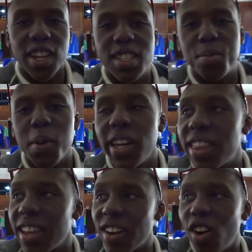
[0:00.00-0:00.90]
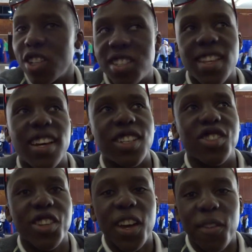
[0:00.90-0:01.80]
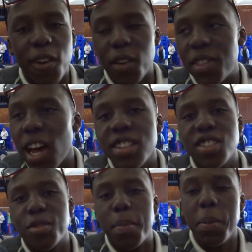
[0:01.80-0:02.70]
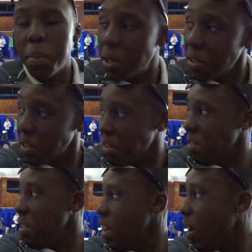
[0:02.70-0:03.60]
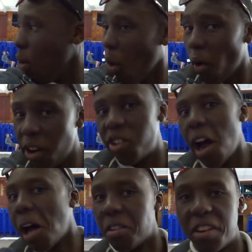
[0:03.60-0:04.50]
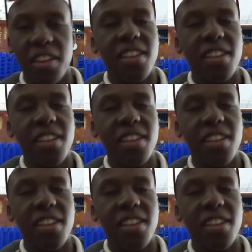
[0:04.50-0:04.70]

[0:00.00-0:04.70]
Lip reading: that spinny thing on stage in front of thousands of people and a roaring crowd